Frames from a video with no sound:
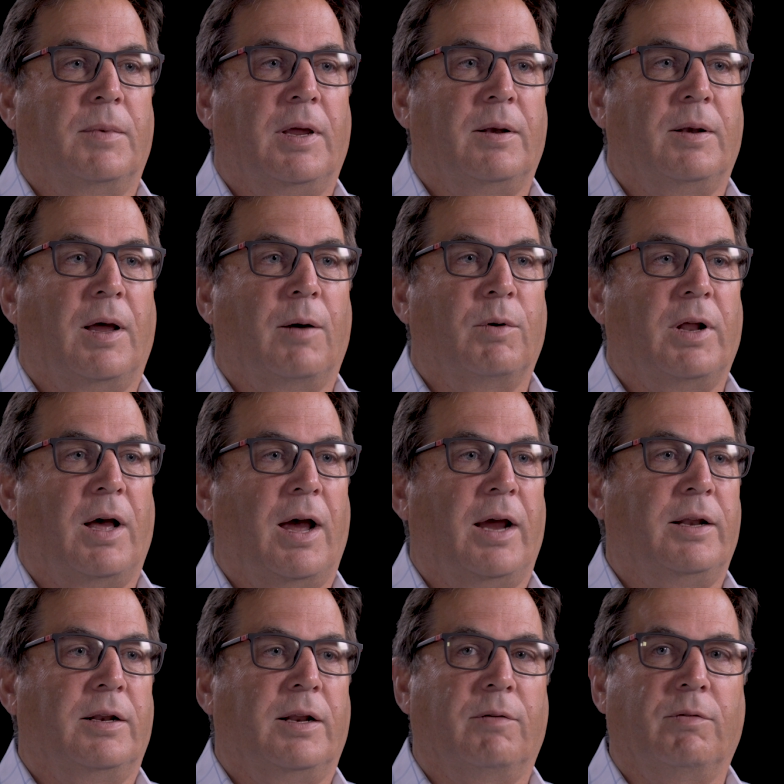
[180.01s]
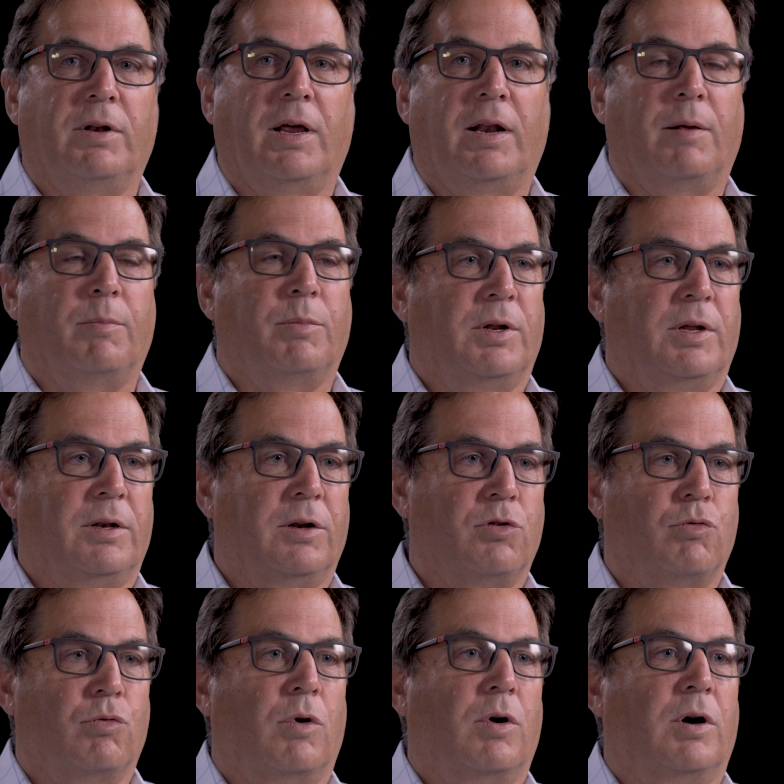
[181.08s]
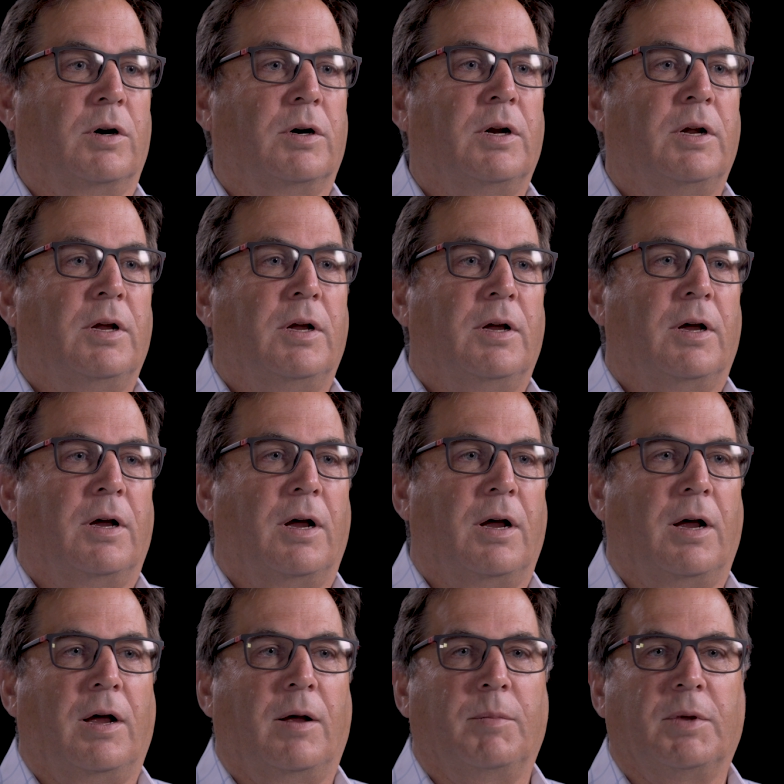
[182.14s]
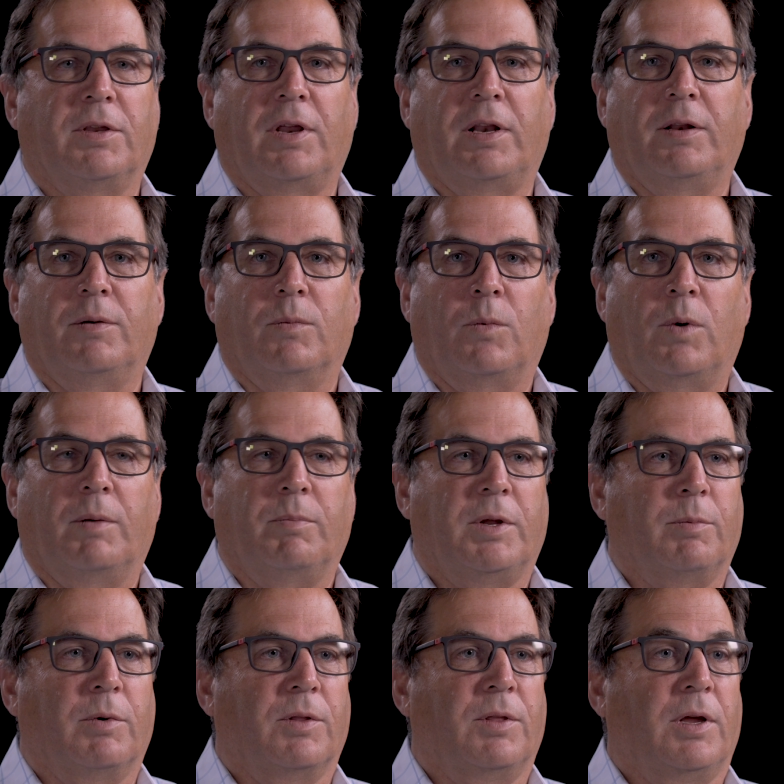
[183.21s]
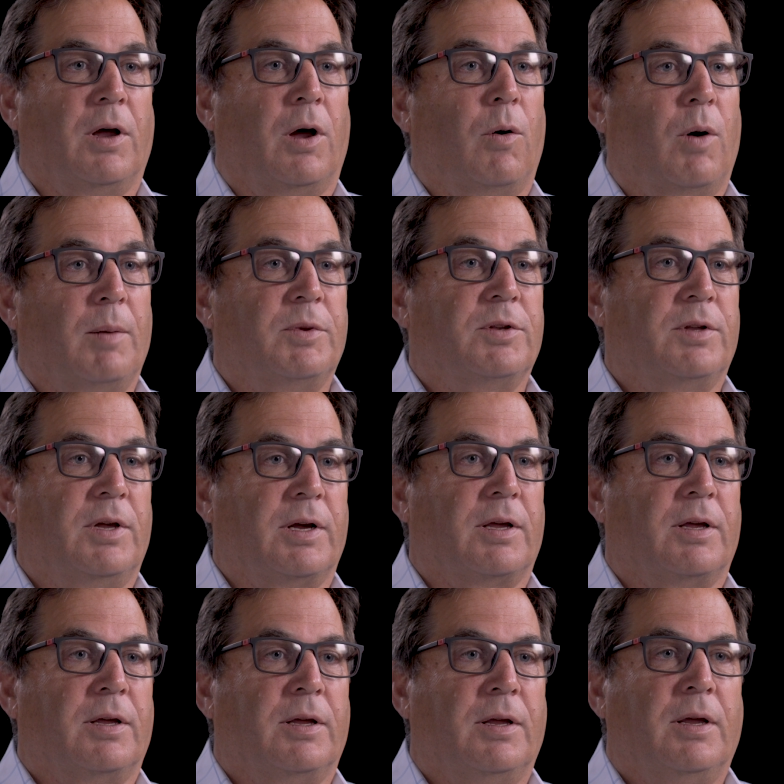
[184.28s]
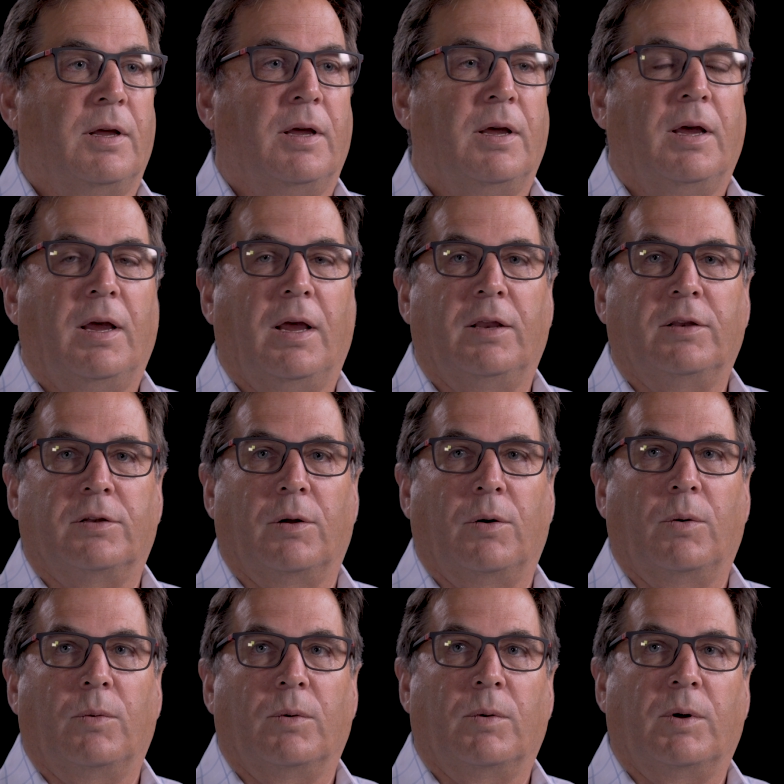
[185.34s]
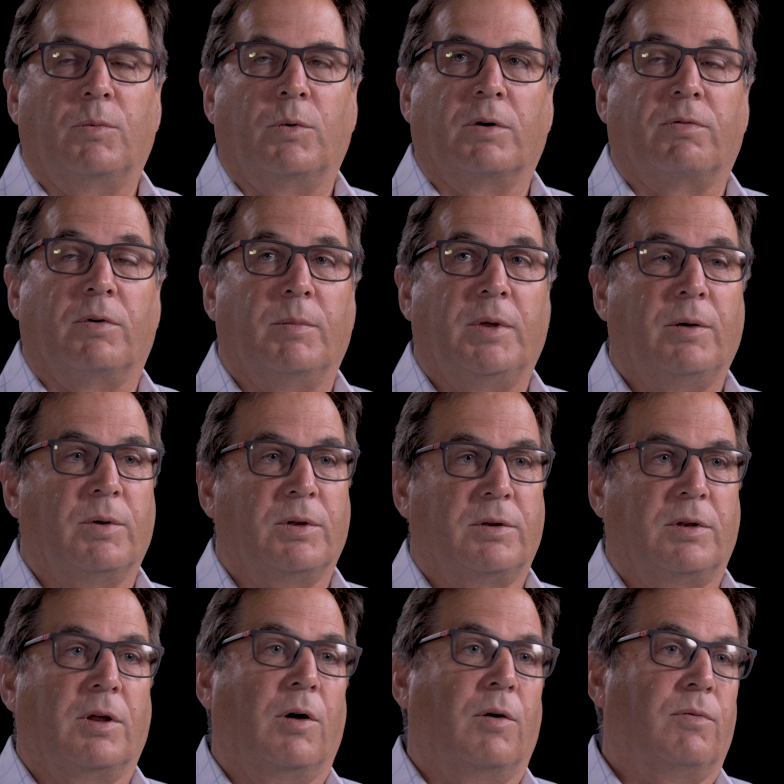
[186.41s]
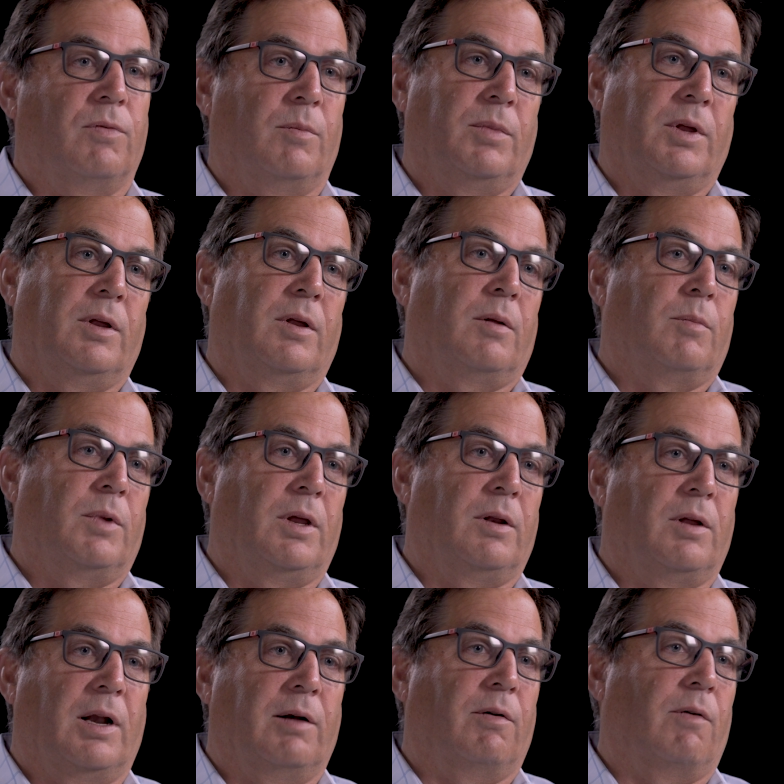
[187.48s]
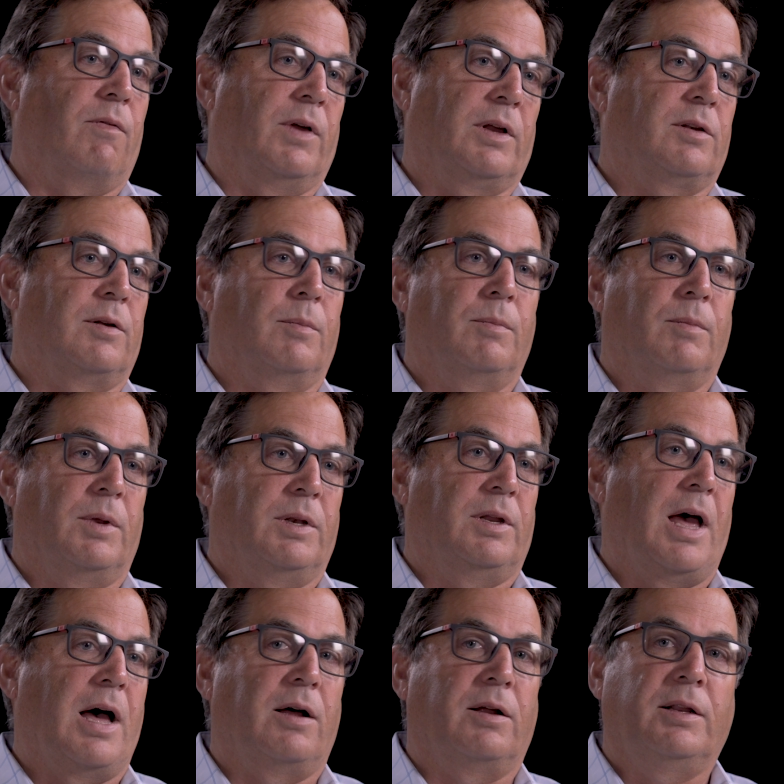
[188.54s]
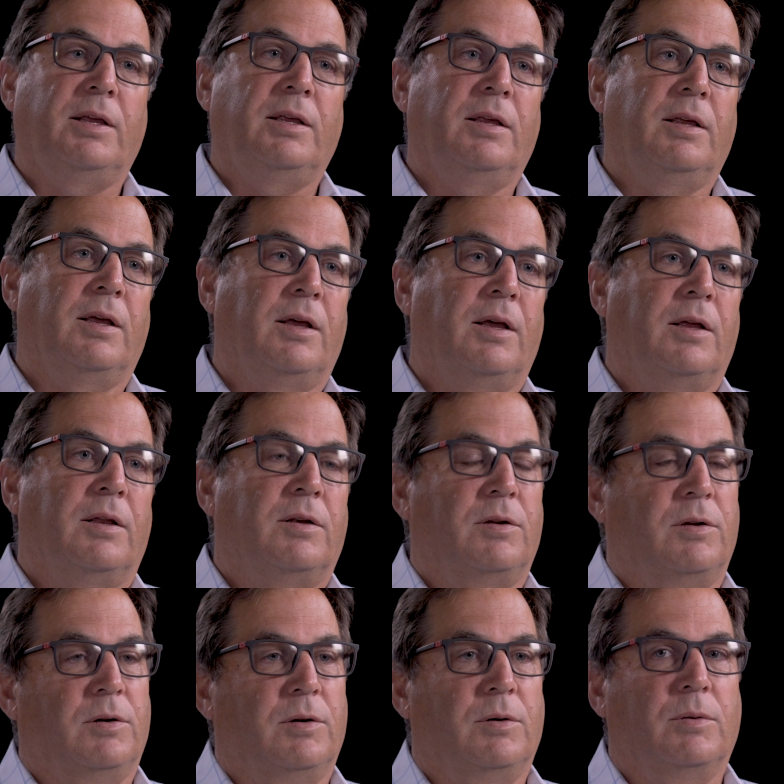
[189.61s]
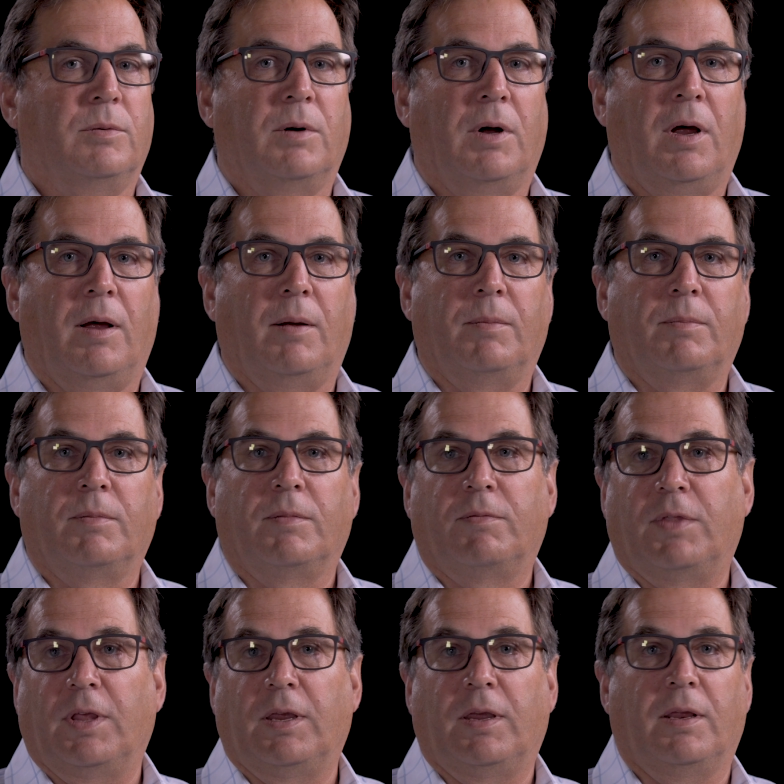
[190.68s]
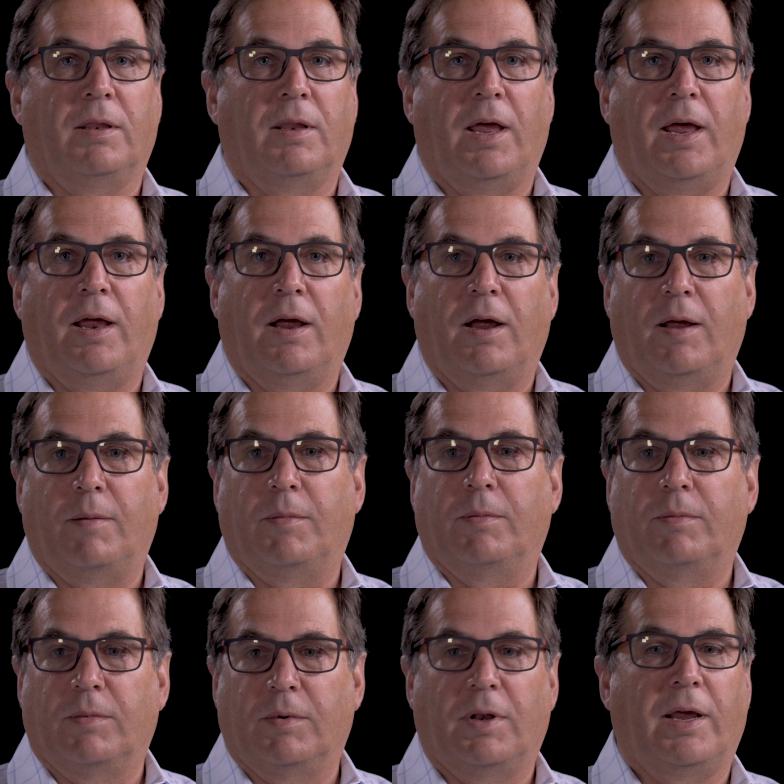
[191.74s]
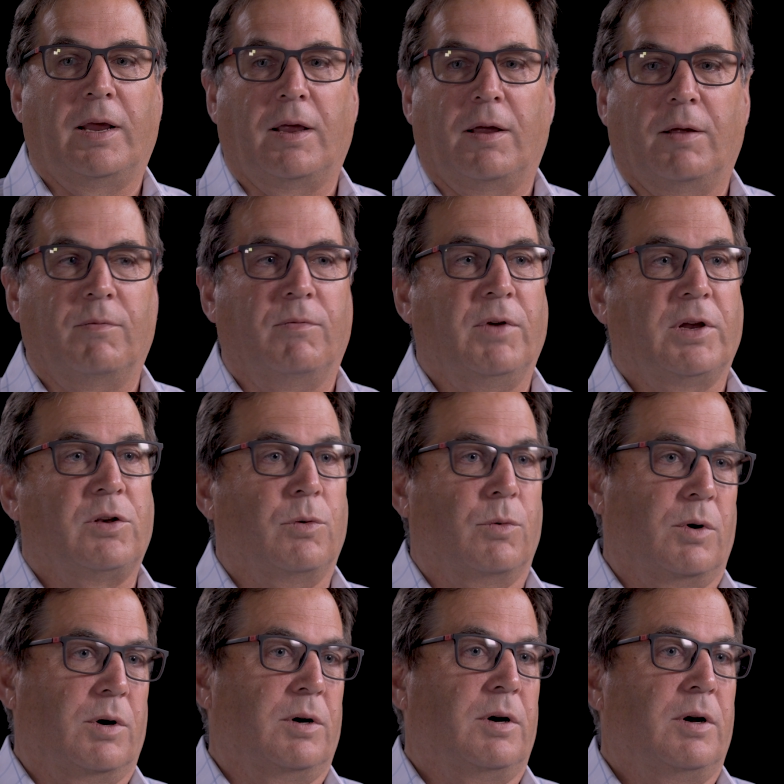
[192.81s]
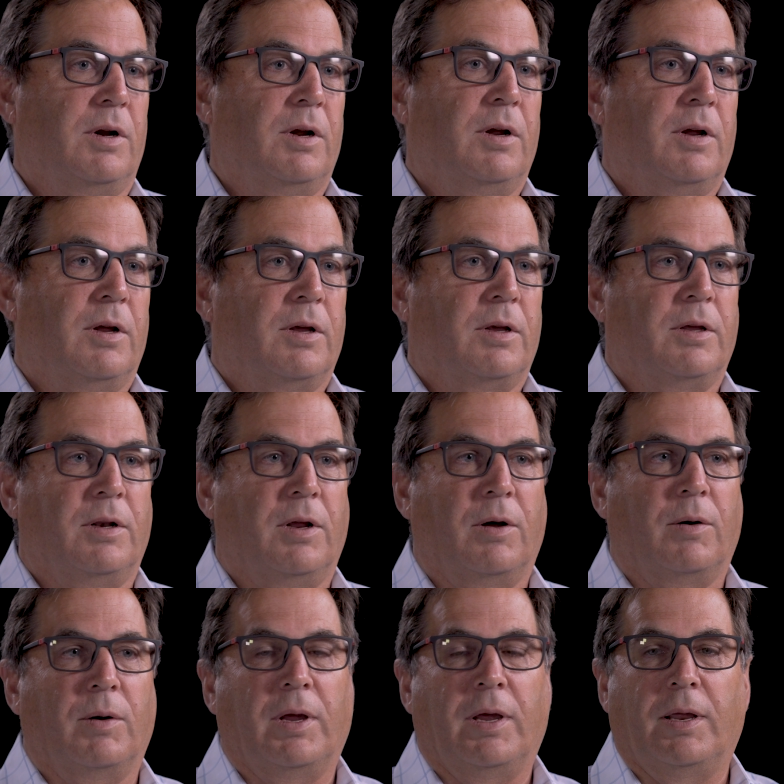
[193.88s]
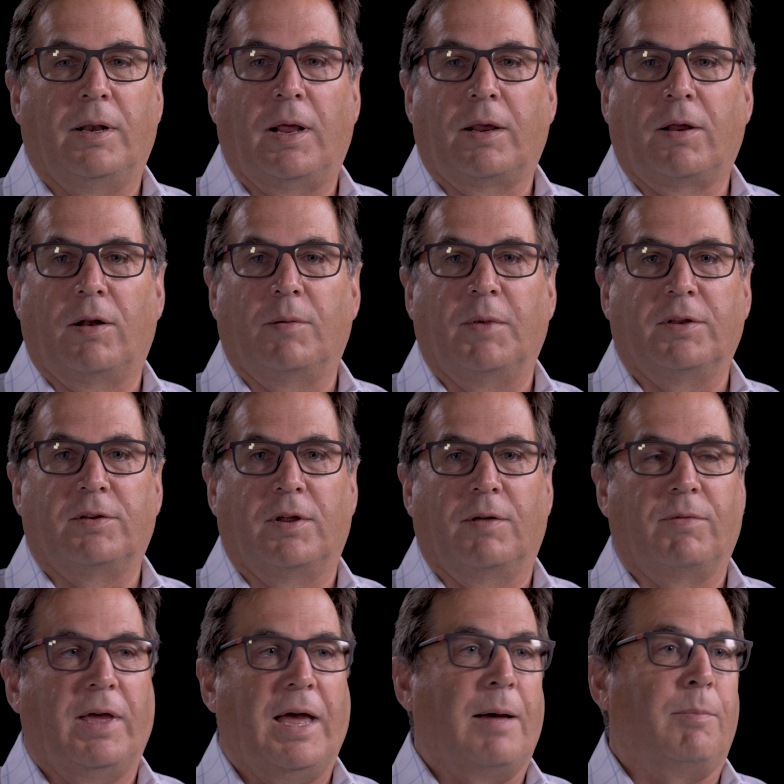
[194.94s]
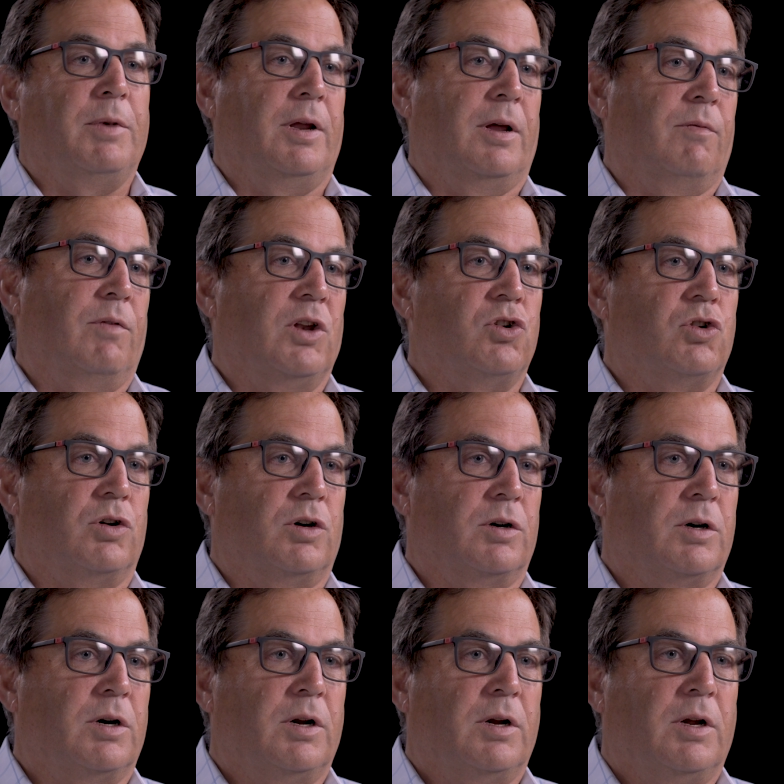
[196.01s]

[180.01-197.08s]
And I would hide it every night. it in a drawer because I didn't want people to think, oh, I'm sick. And so what worked for me was to go from being kind of a victim mentality to thinking that I'm like a victor, and I called myself the apnea avenger.